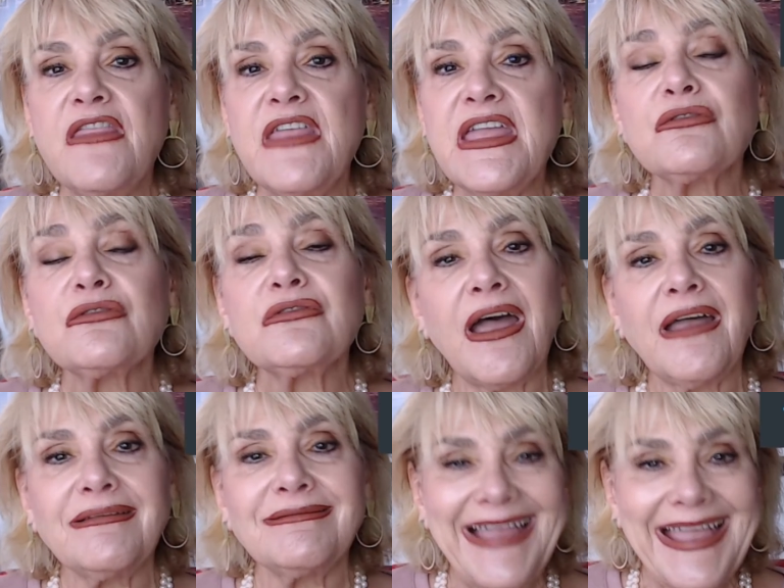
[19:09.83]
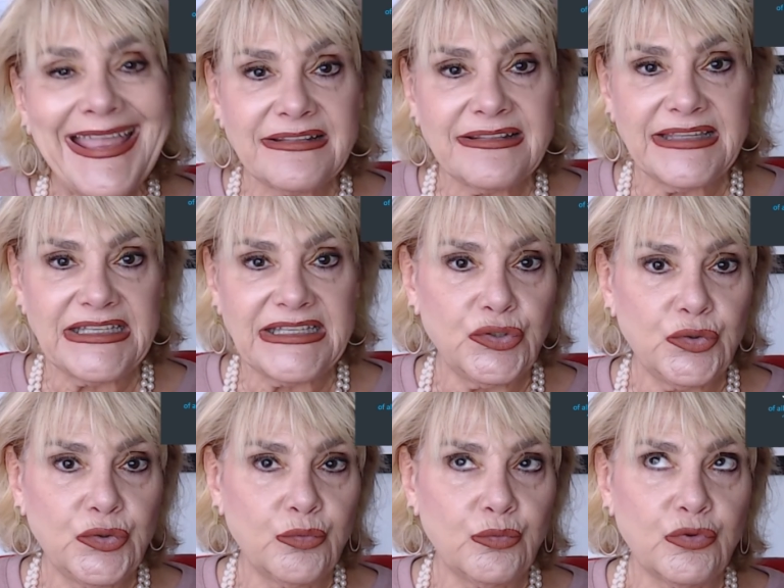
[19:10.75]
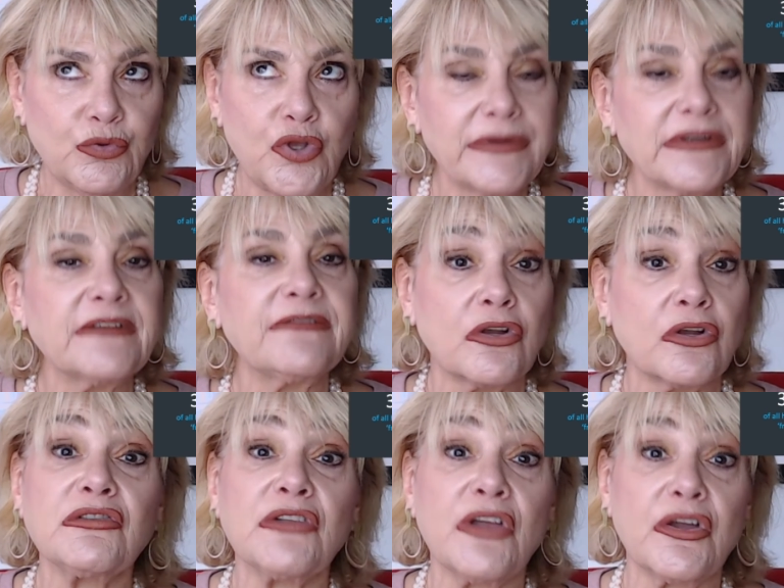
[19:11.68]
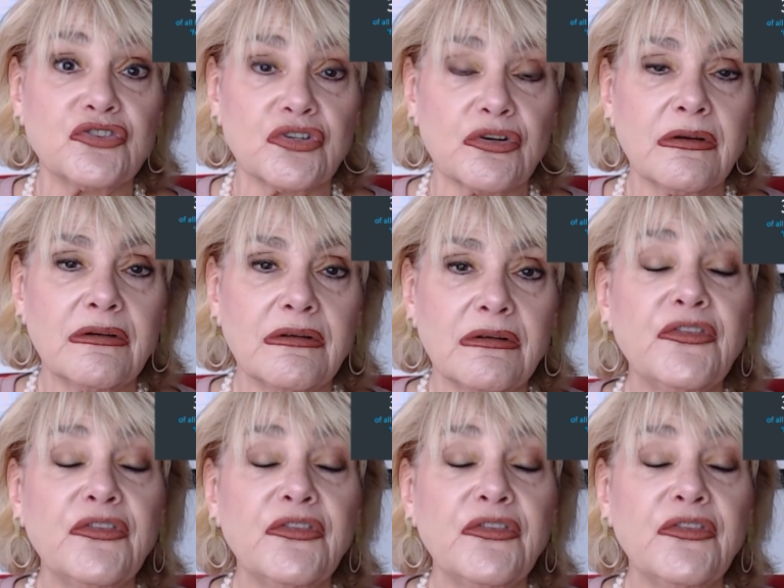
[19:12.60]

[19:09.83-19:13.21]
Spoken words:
they are not likely to go into foreclosure.